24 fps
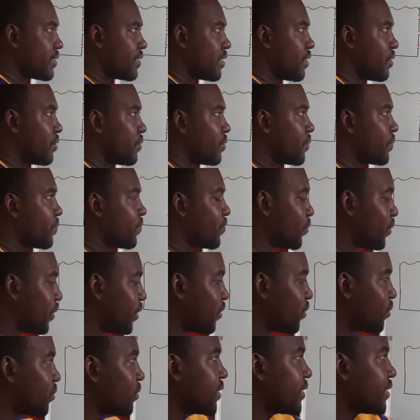now, we
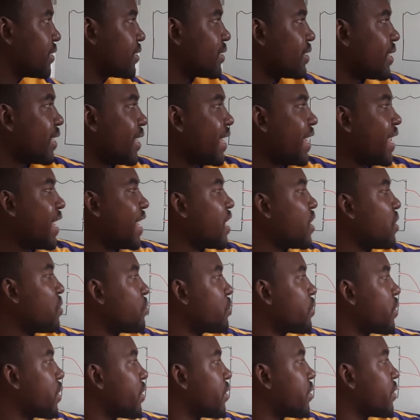notice the
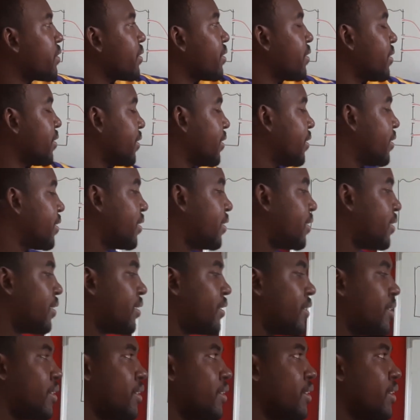area
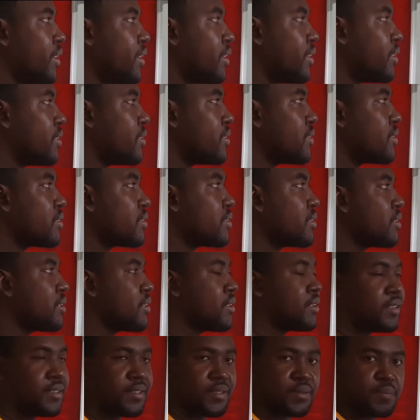is
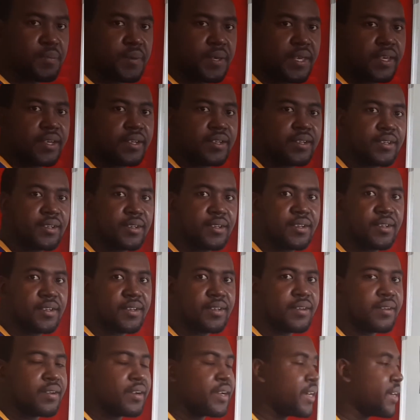is big,
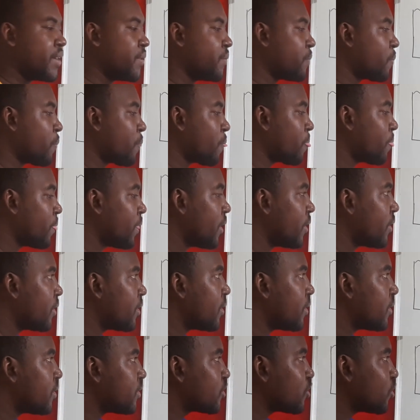right?
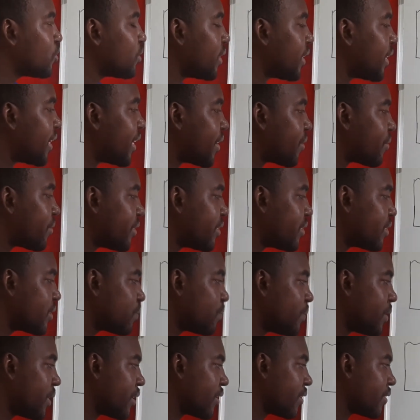So the area is
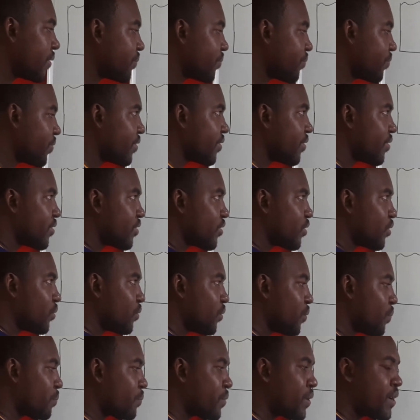big. So the
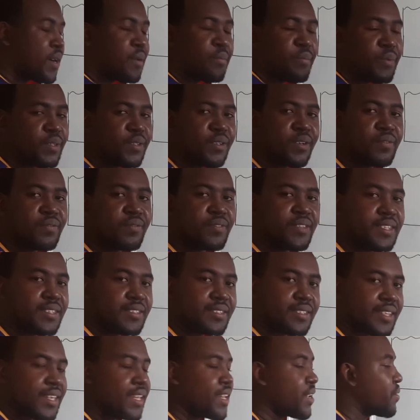purpose of
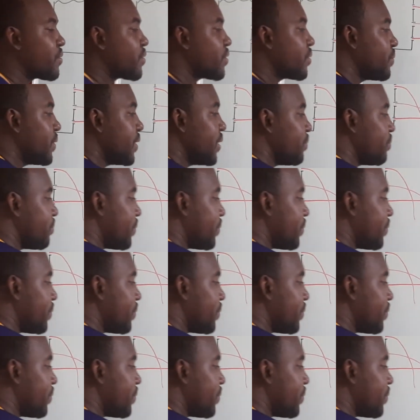this area being